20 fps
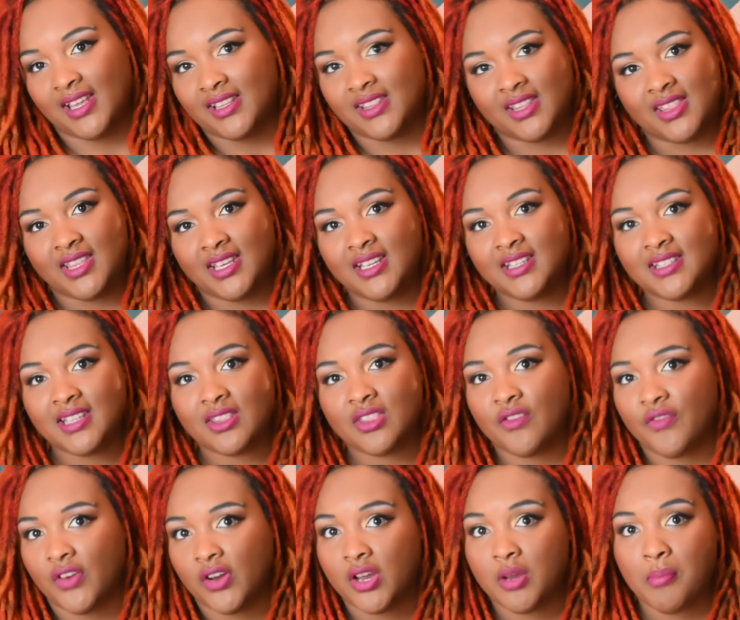things at the
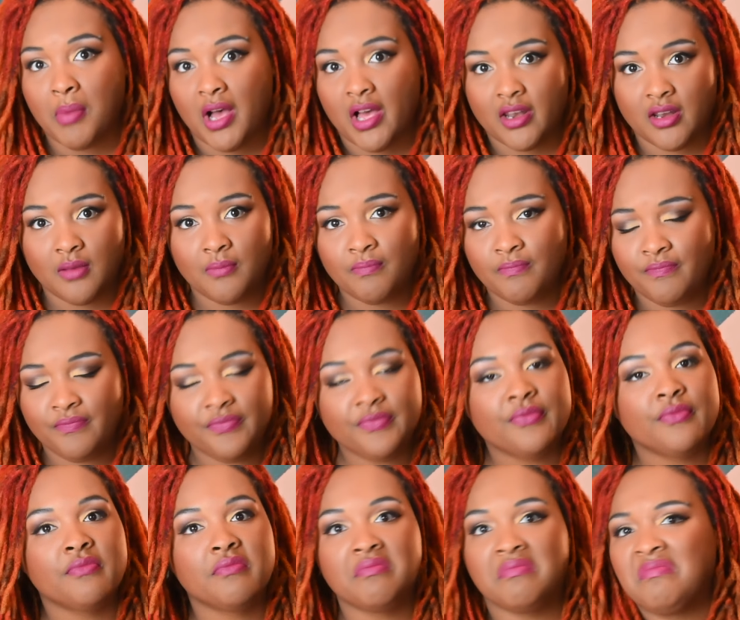very bottom,
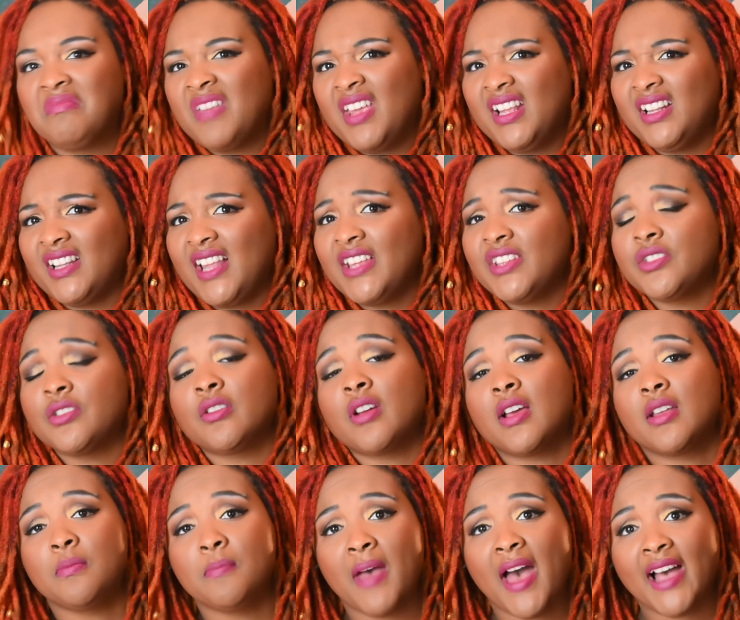unless you're
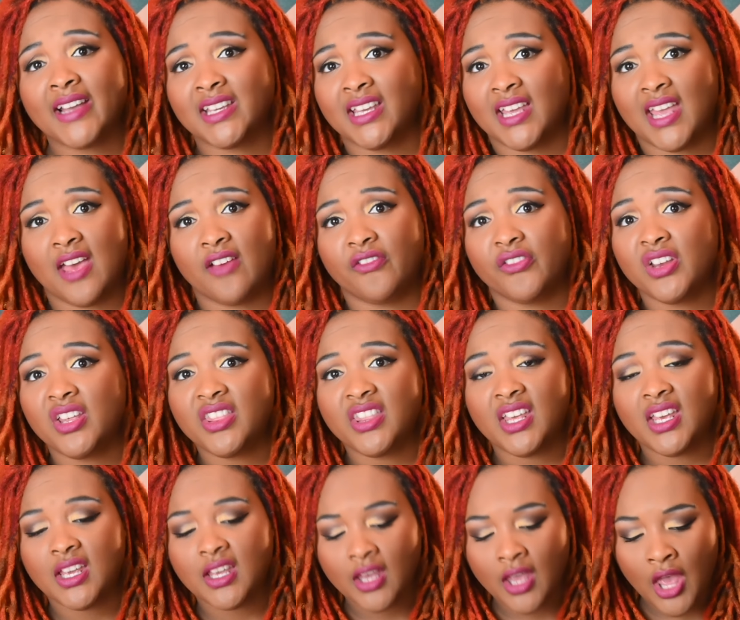unpacking
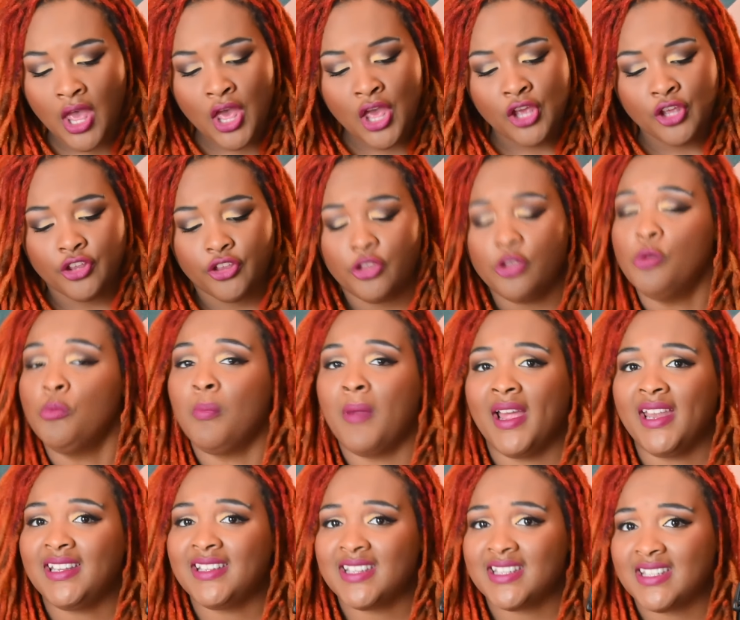everything, you
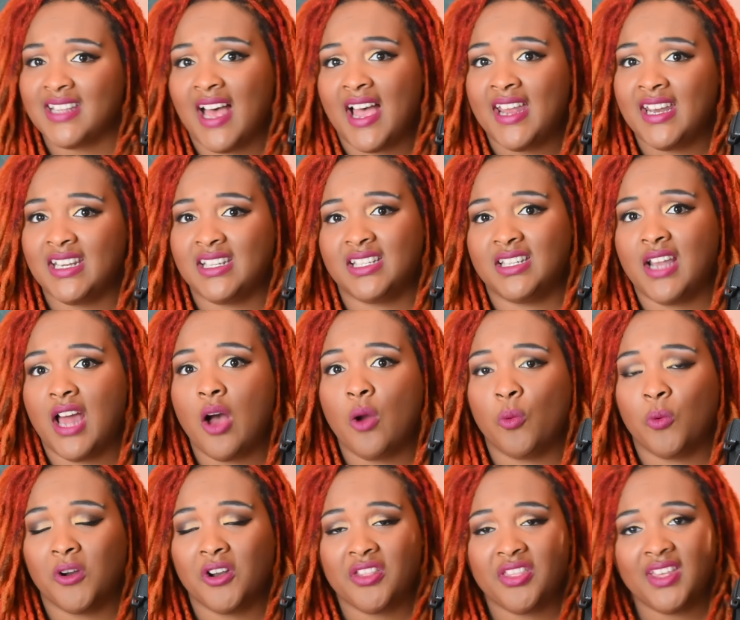might decide it's not
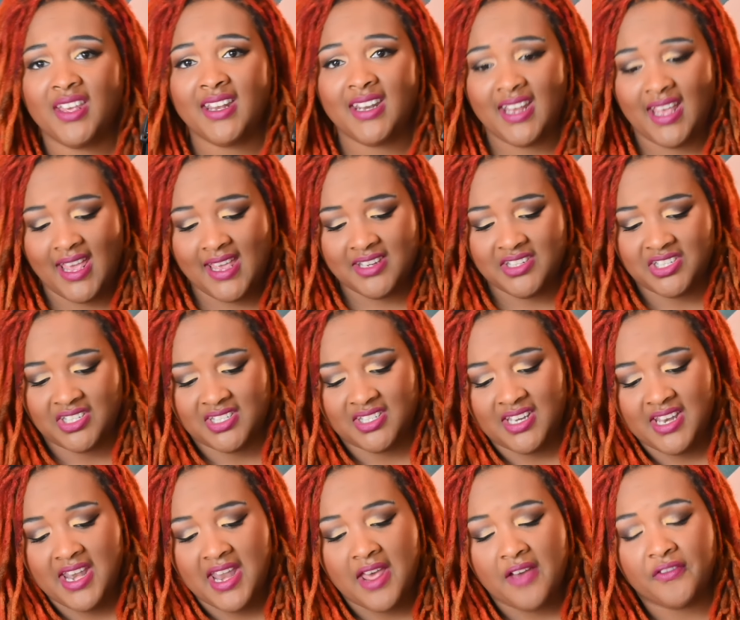worth it and just
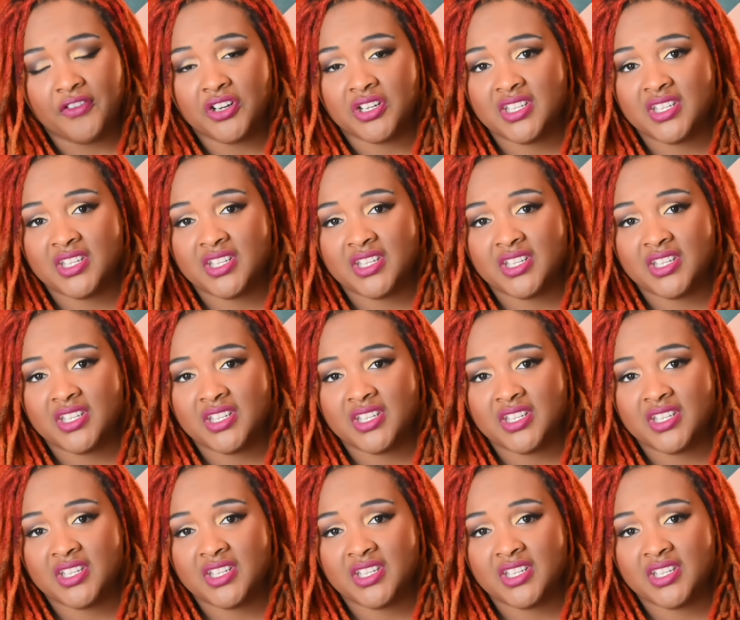never